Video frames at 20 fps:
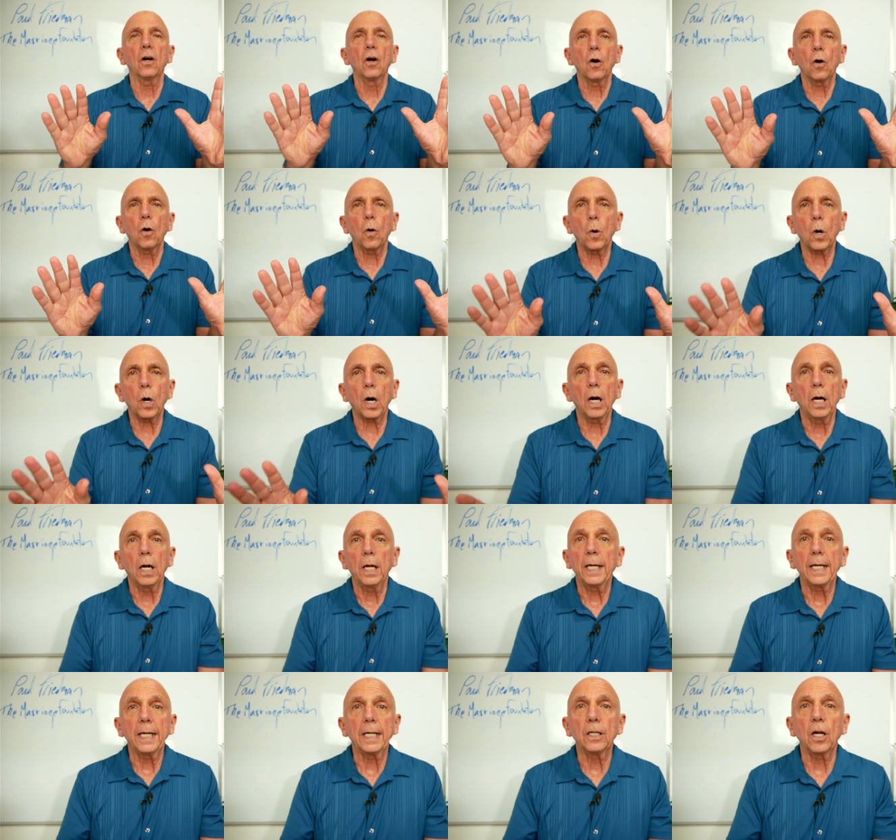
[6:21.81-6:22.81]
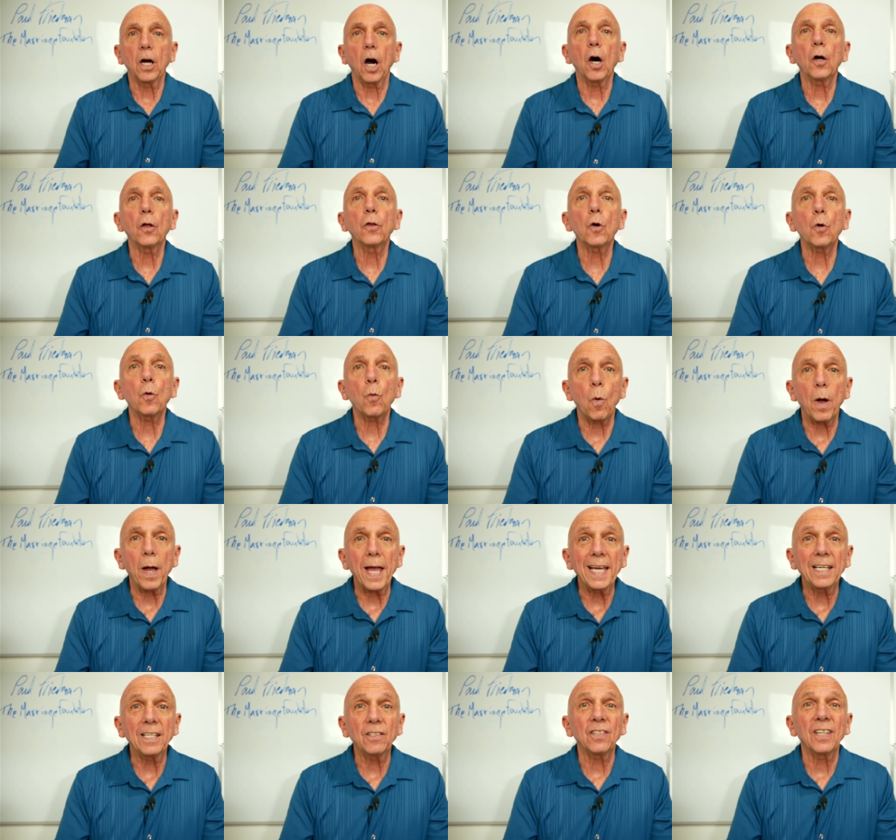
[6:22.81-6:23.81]
or in other
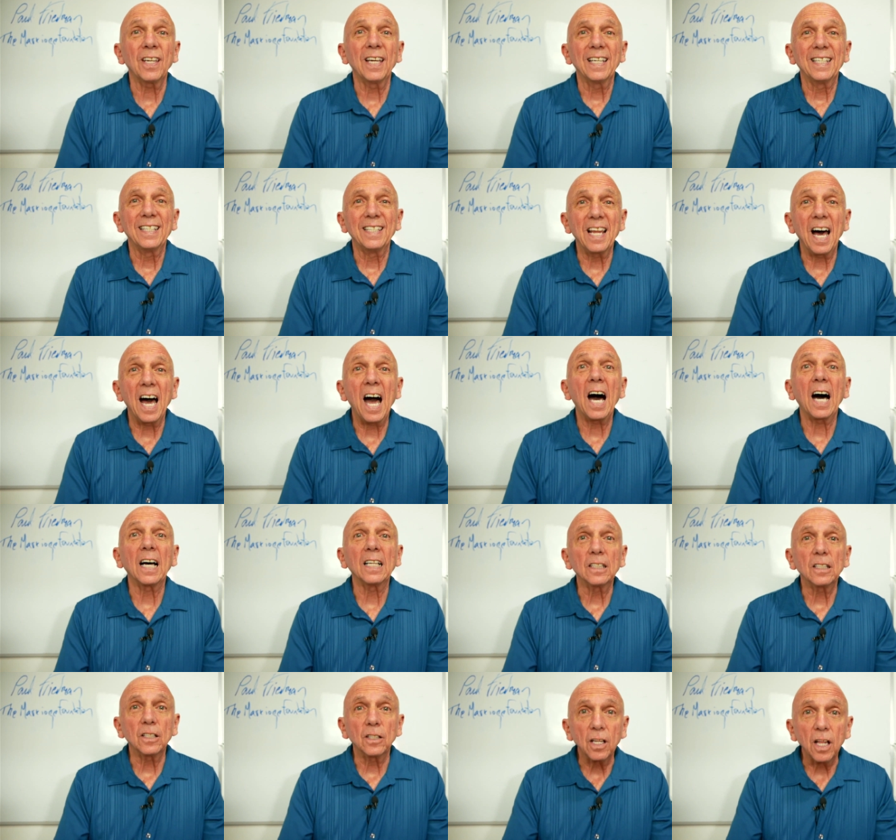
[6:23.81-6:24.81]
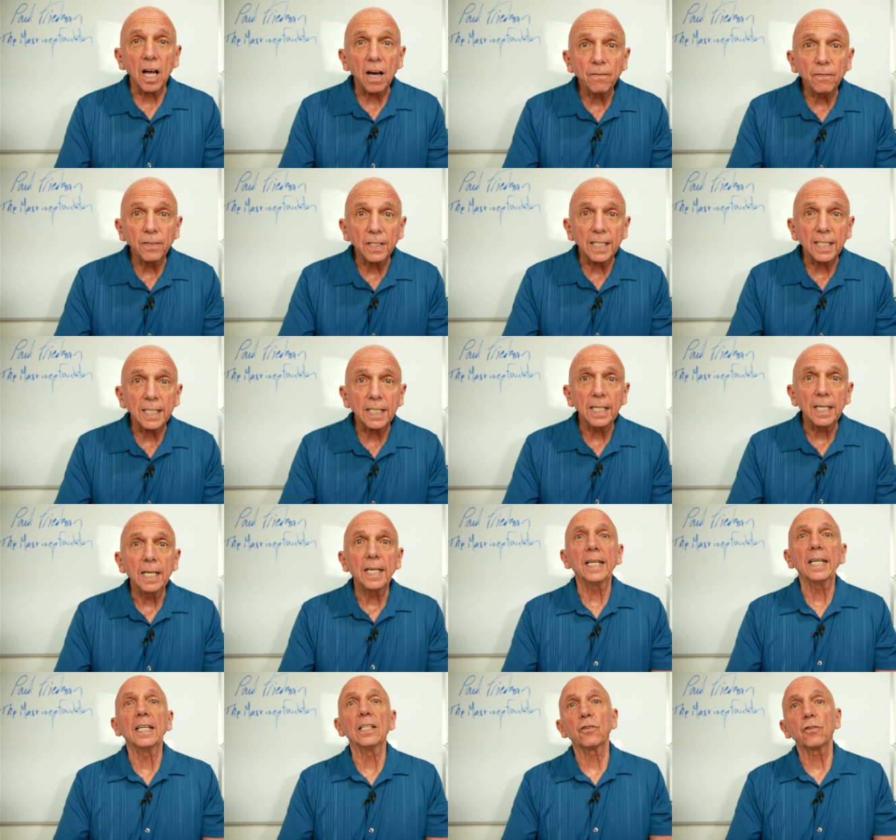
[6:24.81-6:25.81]
ways not loving
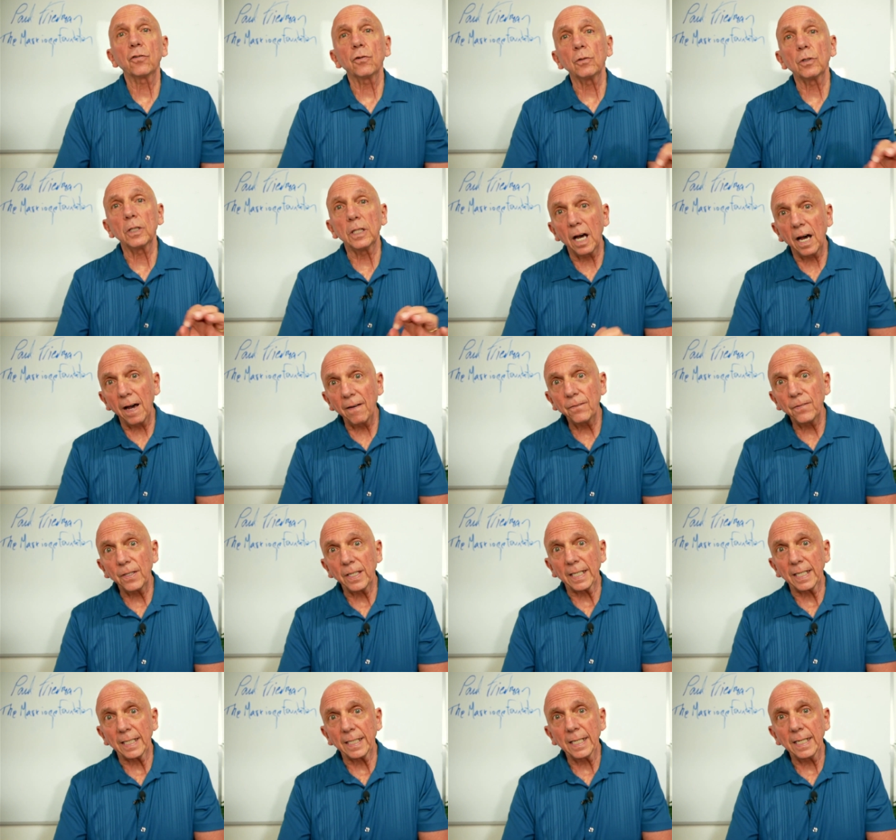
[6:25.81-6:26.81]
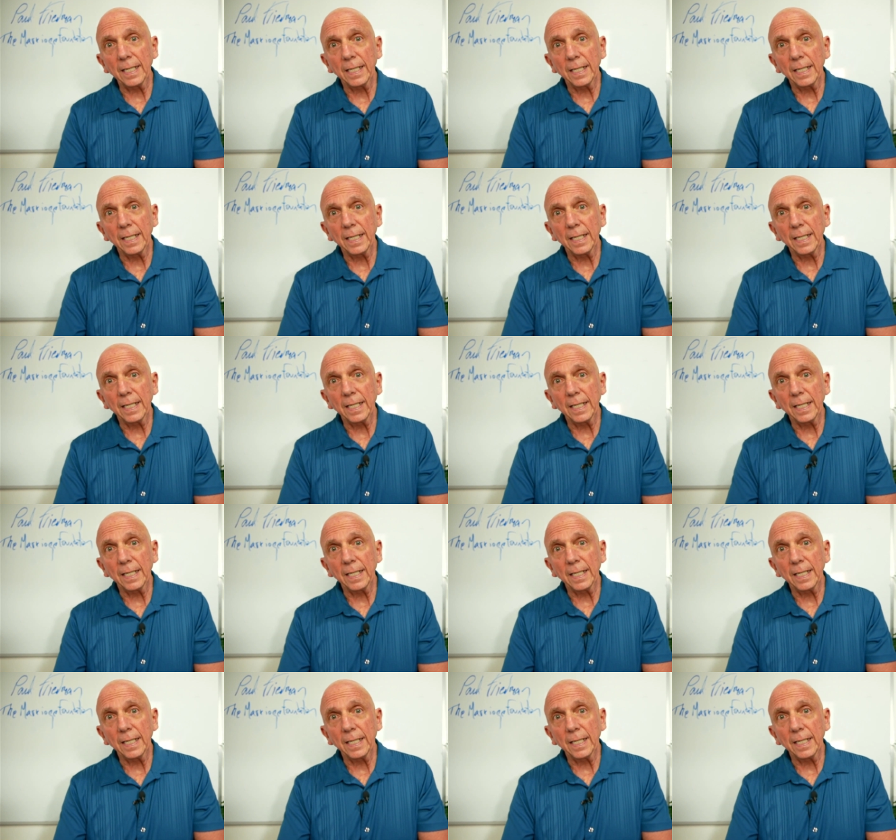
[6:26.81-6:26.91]
into loving.